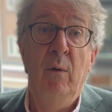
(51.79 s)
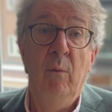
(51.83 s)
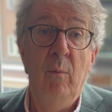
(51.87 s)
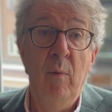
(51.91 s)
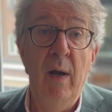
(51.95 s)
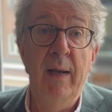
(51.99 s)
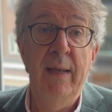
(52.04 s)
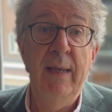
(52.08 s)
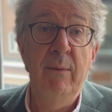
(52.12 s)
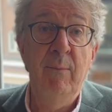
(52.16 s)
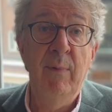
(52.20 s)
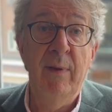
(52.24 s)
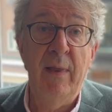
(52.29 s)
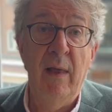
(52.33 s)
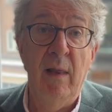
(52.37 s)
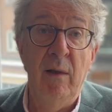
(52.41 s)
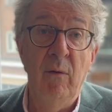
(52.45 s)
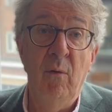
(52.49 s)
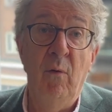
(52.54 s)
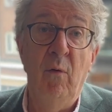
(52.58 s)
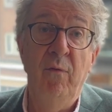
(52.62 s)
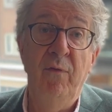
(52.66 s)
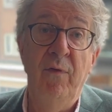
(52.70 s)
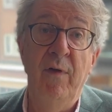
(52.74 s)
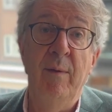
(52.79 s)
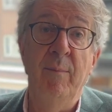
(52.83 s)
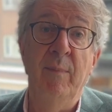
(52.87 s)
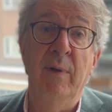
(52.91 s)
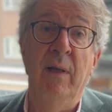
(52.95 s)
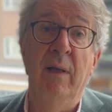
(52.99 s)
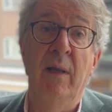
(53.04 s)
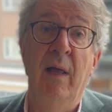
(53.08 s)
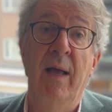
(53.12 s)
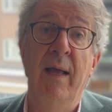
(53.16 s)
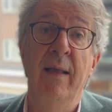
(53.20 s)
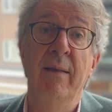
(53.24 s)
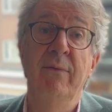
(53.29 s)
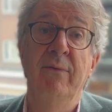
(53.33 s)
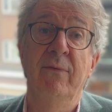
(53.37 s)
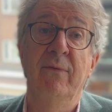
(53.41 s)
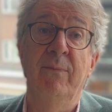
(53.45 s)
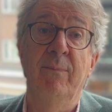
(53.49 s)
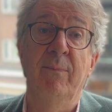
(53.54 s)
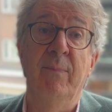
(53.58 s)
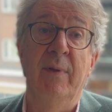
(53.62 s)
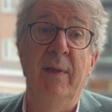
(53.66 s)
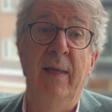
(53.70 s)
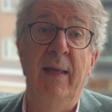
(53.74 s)
Working with our law firm
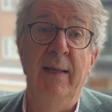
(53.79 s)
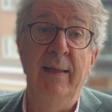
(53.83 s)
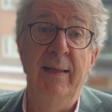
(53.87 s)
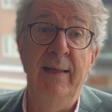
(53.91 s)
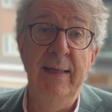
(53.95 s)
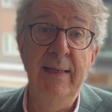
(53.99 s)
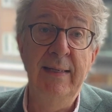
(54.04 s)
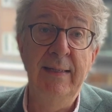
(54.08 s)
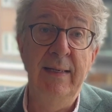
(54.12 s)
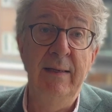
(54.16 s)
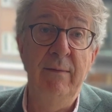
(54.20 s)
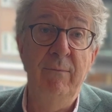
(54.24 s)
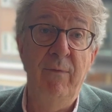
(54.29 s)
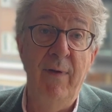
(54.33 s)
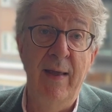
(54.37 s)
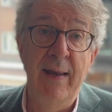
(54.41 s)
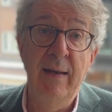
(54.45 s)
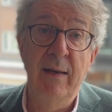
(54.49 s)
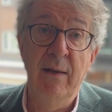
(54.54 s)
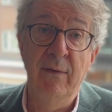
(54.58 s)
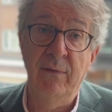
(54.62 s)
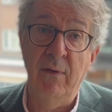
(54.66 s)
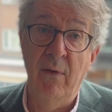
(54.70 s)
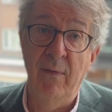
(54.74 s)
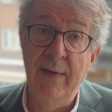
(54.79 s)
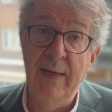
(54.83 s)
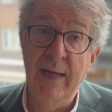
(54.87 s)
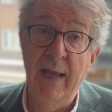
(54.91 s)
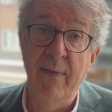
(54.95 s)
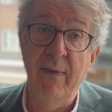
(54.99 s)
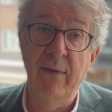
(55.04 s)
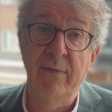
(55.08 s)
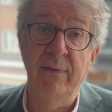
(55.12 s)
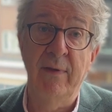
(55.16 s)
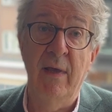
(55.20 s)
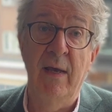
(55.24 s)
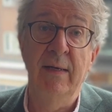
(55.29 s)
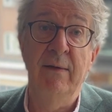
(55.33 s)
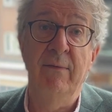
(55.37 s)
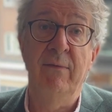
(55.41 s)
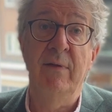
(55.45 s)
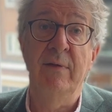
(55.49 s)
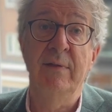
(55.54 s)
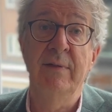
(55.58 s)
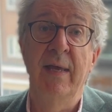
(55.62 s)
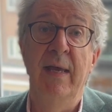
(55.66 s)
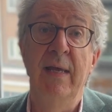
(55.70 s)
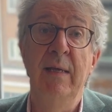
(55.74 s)
clients and leading vendors on the other side
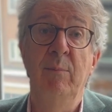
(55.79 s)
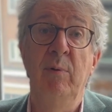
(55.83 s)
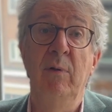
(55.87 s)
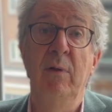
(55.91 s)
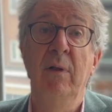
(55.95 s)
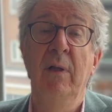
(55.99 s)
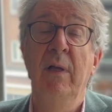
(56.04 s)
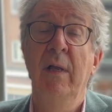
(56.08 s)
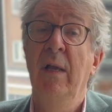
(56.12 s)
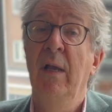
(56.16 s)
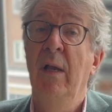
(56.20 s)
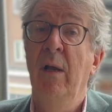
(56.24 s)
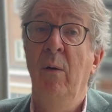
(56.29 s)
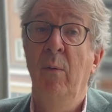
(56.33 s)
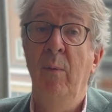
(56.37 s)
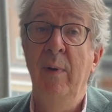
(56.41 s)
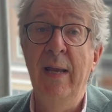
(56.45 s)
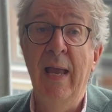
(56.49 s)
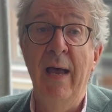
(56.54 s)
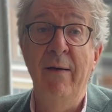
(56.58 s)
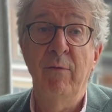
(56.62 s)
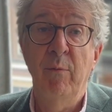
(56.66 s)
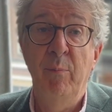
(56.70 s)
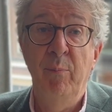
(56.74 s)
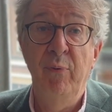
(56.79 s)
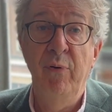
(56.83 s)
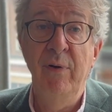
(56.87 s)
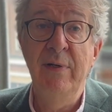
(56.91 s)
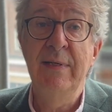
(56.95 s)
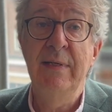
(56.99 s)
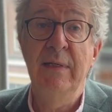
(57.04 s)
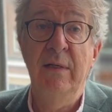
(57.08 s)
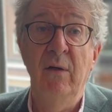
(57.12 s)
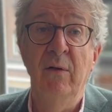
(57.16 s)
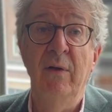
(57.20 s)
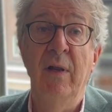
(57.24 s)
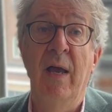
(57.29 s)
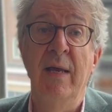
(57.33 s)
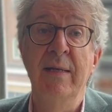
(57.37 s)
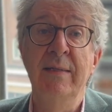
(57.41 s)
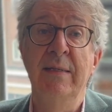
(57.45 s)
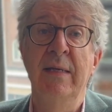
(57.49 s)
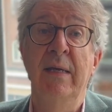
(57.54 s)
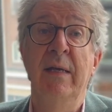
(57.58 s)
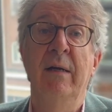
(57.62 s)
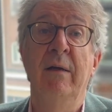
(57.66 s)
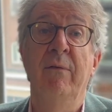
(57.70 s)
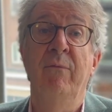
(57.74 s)
of the table, we have a pretty good
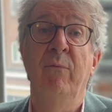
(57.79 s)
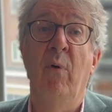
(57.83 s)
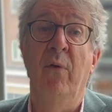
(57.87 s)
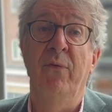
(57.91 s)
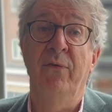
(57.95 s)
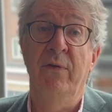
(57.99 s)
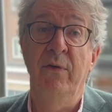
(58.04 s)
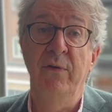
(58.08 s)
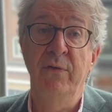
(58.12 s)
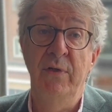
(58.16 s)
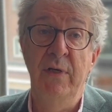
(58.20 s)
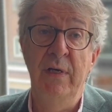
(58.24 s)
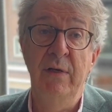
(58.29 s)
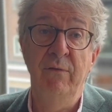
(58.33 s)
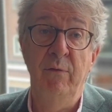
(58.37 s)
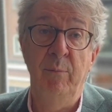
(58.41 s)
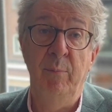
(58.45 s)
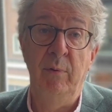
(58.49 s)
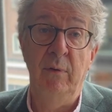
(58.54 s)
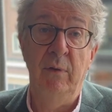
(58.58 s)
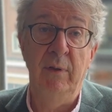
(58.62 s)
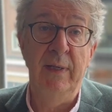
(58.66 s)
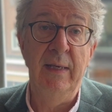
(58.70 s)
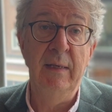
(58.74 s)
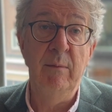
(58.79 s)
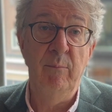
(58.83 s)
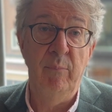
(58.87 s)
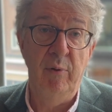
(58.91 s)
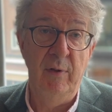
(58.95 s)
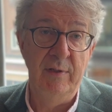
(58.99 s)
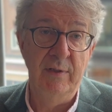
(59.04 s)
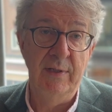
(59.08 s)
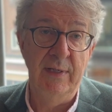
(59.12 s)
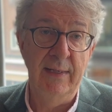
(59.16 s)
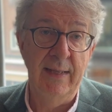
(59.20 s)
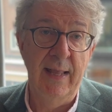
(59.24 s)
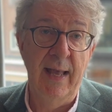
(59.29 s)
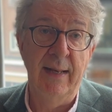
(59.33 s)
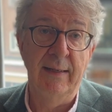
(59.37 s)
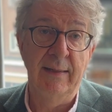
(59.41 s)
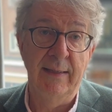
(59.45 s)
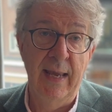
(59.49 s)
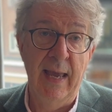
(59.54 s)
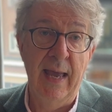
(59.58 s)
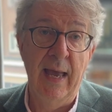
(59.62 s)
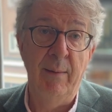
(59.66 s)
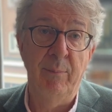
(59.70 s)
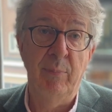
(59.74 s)
idea of what's achievable in bridging
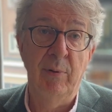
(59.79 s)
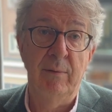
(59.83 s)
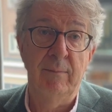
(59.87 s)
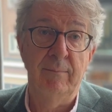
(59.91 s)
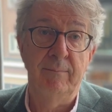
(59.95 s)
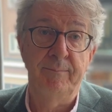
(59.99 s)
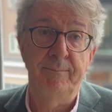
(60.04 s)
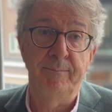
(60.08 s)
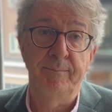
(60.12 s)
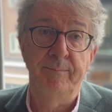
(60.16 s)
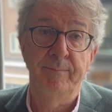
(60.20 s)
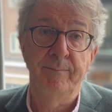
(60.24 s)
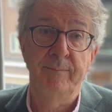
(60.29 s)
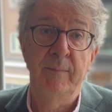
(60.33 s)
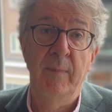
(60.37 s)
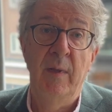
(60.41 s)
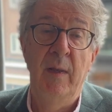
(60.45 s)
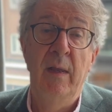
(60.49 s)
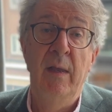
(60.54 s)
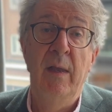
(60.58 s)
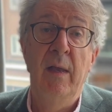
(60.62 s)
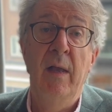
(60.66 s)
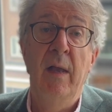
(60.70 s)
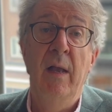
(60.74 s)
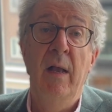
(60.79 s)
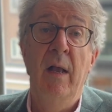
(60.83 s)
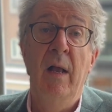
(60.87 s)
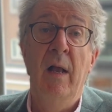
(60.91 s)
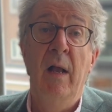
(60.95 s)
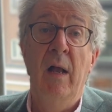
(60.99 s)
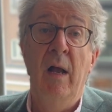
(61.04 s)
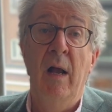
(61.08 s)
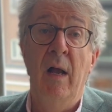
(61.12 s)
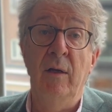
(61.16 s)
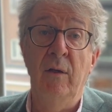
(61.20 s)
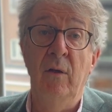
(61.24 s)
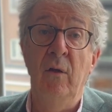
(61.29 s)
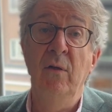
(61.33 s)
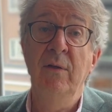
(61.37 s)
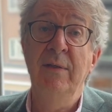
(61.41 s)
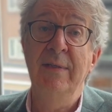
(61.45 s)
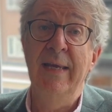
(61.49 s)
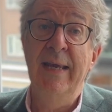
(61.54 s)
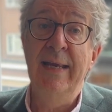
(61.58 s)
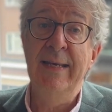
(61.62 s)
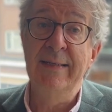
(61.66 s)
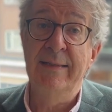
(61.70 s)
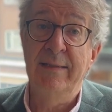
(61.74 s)
that gap. A
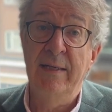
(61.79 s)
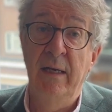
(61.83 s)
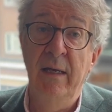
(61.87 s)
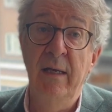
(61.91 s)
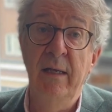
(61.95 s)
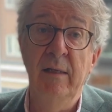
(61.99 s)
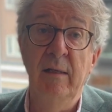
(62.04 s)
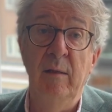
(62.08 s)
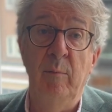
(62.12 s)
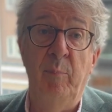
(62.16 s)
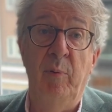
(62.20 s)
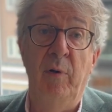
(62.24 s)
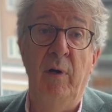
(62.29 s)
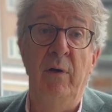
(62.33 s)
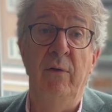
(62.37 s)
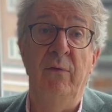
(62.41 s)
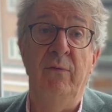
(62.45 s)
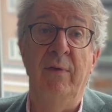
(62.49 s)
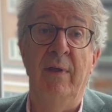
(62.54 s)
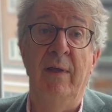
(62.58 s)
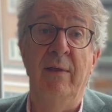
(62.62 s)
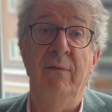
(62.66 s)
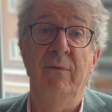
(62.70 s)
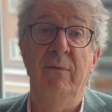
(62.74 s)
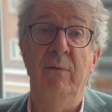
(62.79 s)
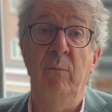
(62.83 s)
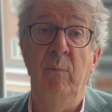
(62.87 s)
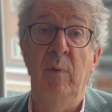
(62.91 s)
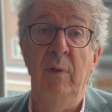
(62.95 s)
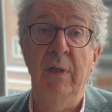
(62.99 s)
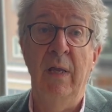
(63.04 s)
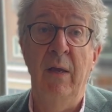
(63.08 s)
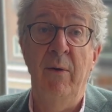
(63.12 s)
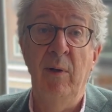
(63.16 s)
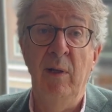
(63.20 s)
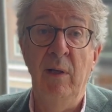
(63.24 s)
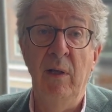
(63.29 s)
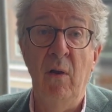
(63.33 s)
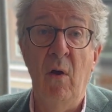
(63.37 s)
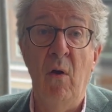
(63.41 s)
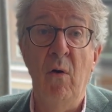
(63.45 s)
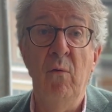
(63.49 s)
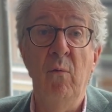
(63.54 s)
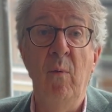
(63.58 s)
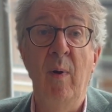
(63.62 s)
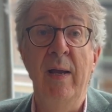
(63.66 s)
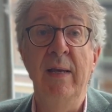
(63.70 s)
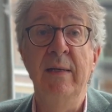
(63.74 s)
good internal process will go a
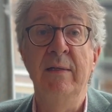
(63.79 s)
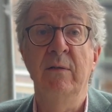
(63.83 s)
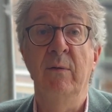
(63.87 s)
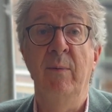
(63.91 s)
long way